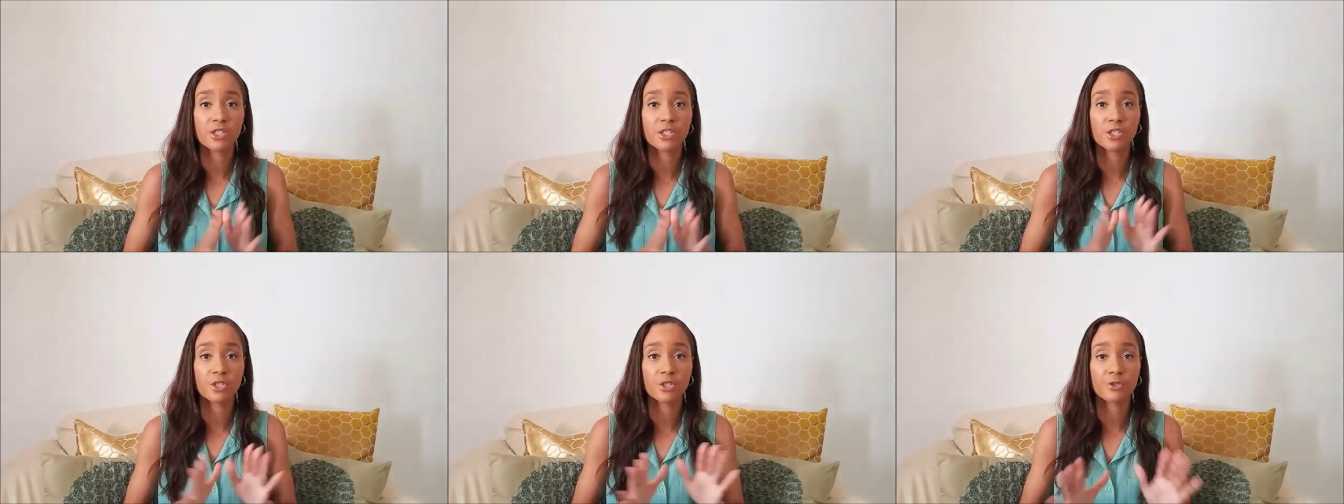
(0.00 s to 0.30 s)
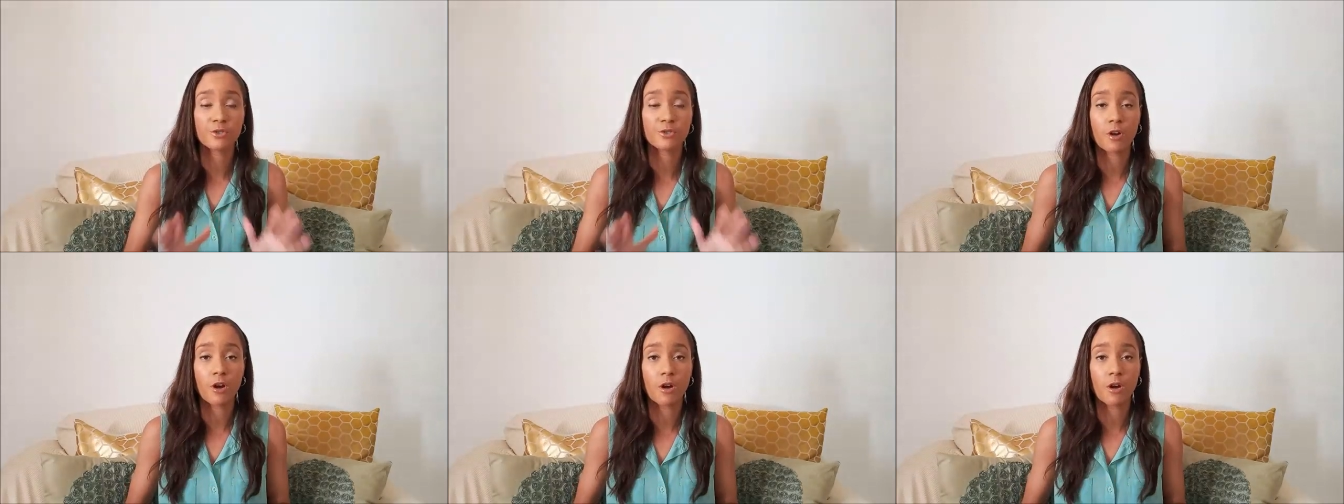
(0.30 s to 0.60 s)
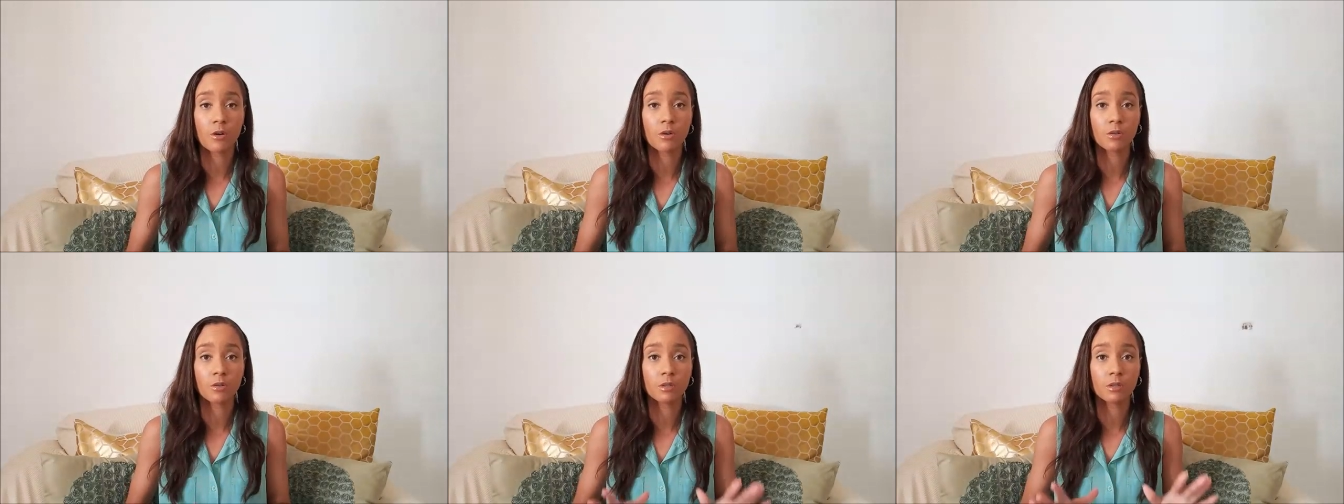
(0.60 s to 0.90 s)

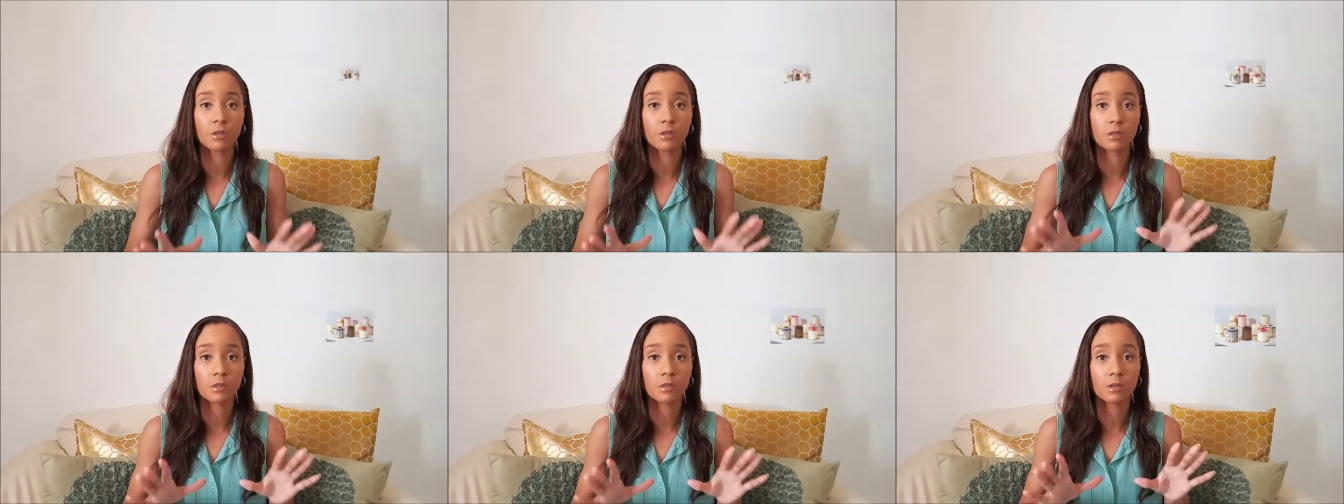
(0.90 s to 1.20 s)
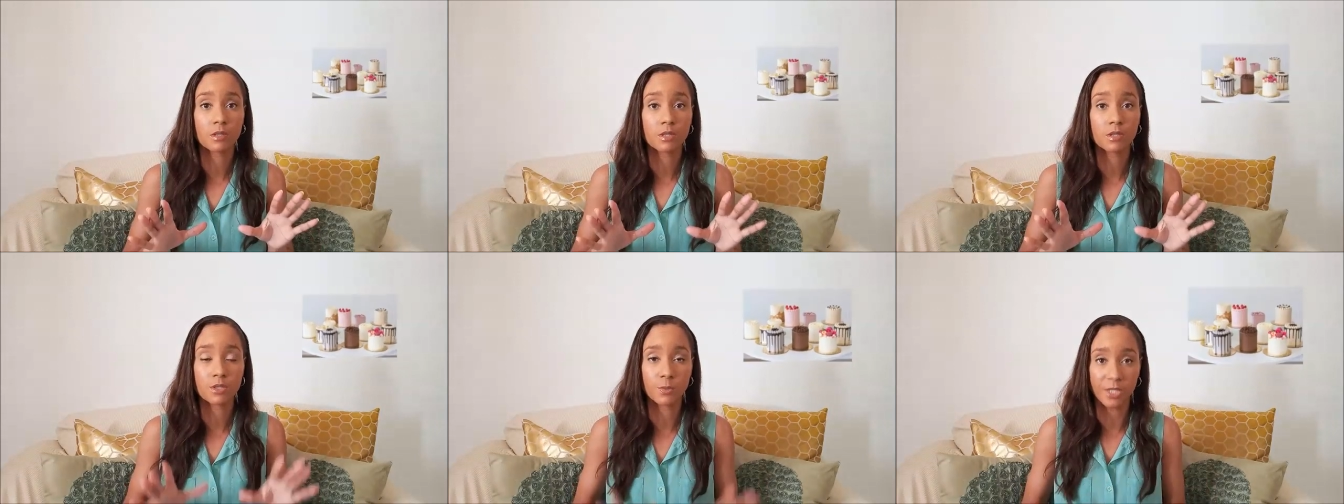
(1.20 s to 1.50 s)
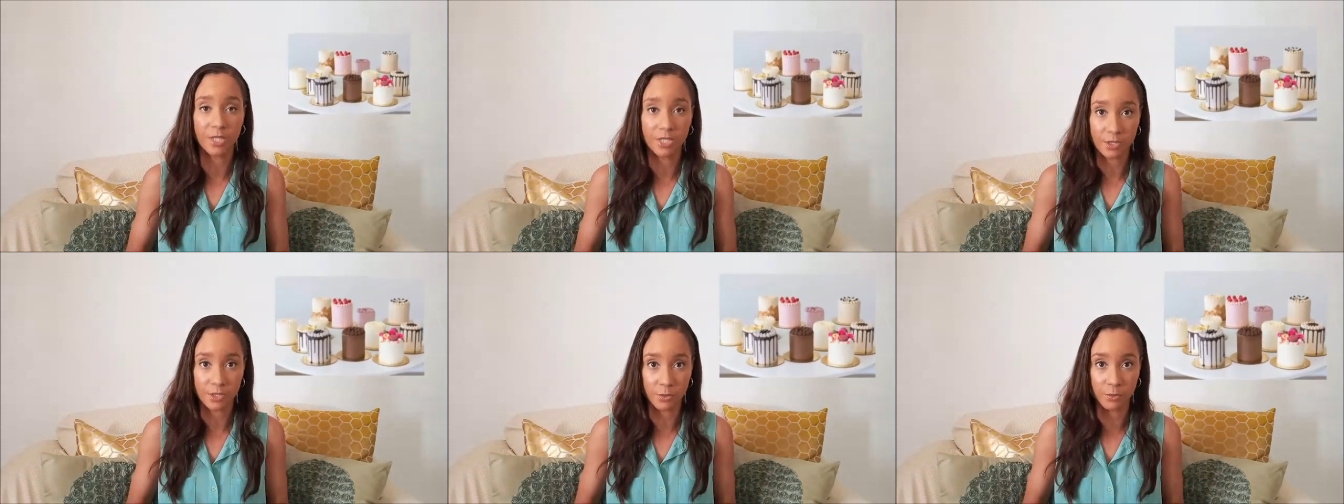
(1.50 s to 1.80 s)
strong
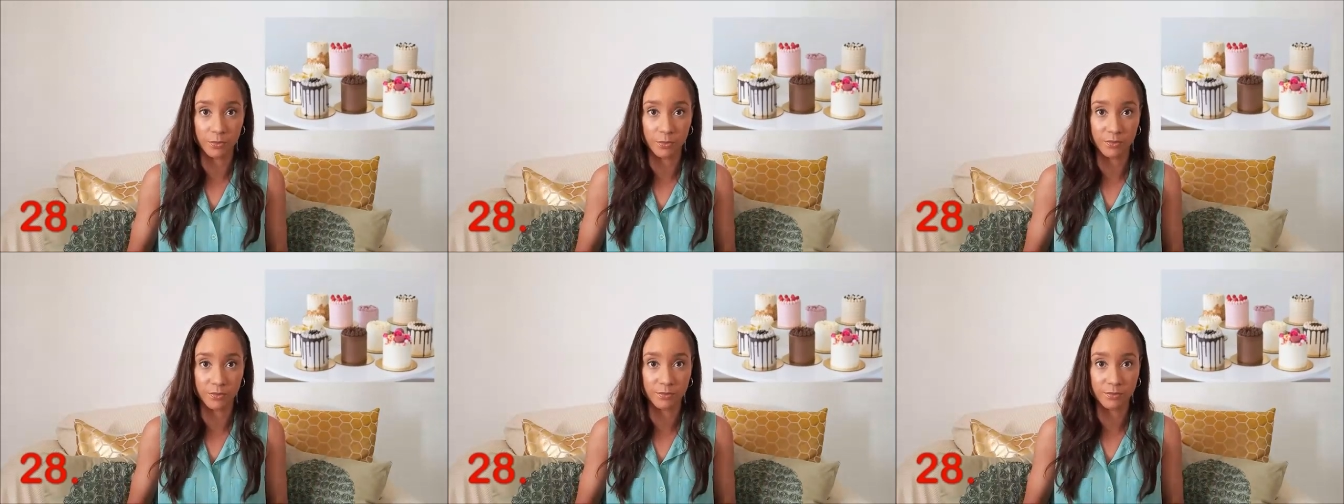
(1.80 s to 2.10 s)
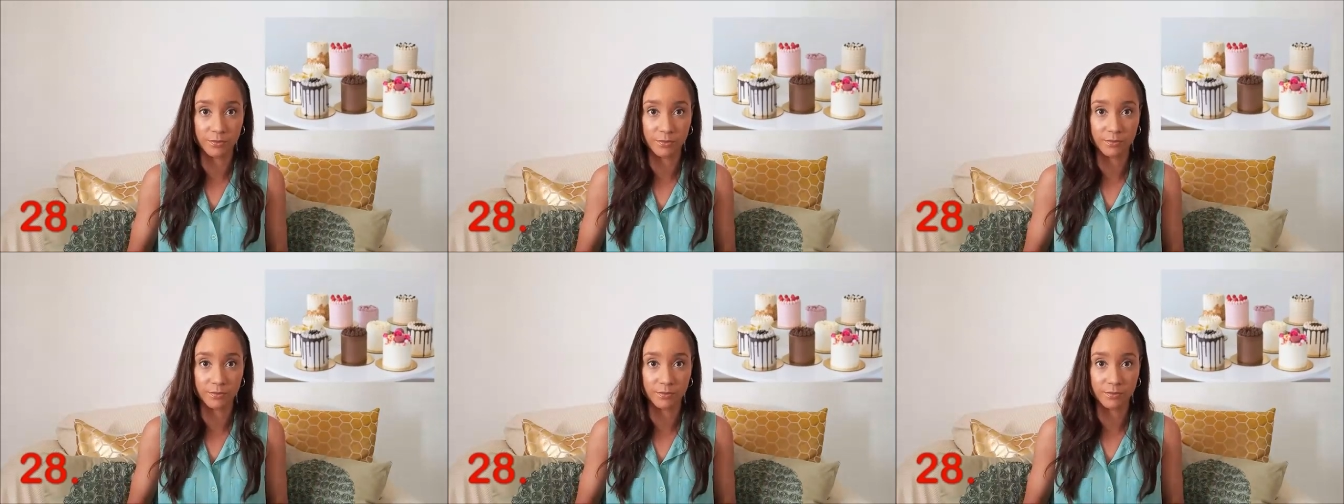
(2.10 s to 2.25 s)
sweet tooth.